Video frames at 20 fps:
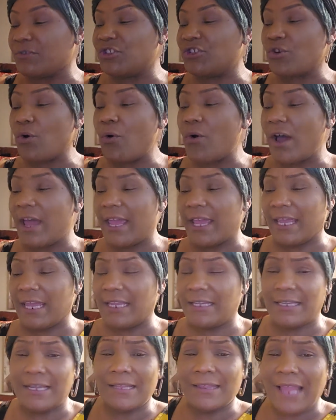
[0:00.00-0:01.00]
joy
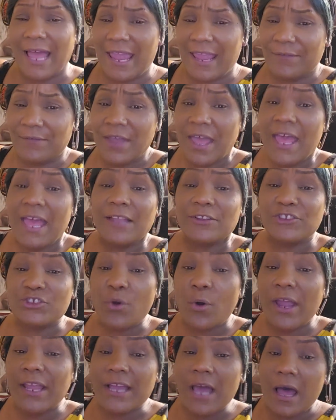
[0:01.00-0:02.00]
in your life.
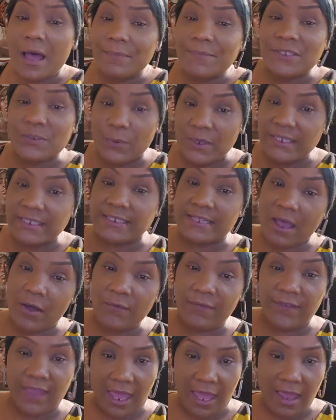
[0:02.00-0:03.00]
Joy comes with
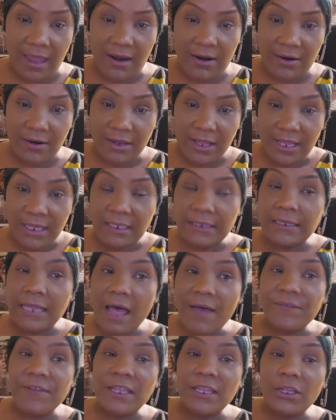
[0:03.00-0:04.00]
self-care.
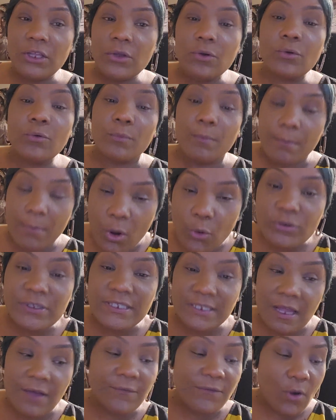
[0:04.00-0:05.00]
Loving you
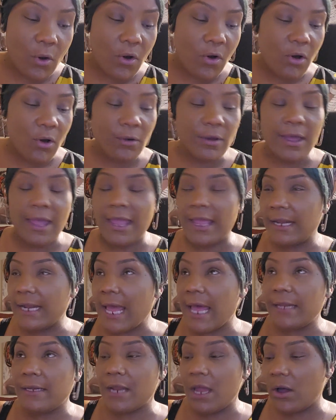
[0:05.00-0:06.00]
most of all. And
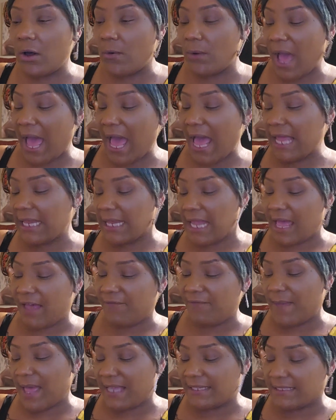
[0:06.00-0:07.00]
I know, I love
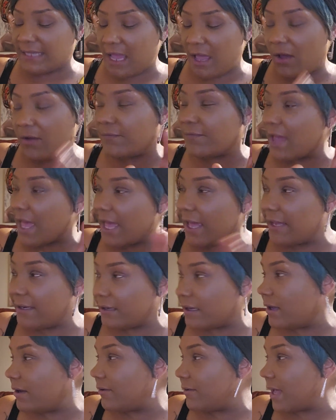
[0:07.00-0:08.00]
myself. I
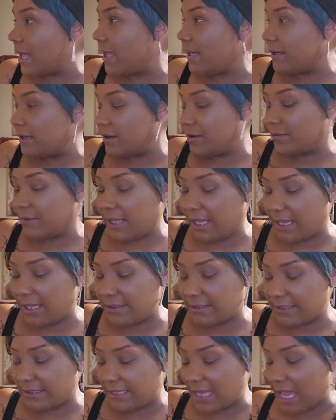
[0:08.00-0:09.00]
know,
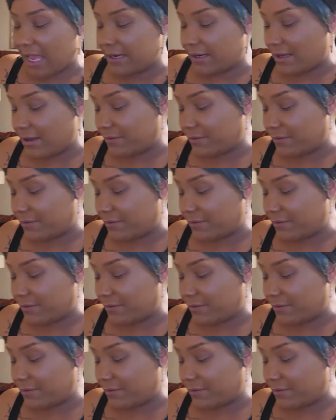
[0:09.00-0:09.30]
Cancers, I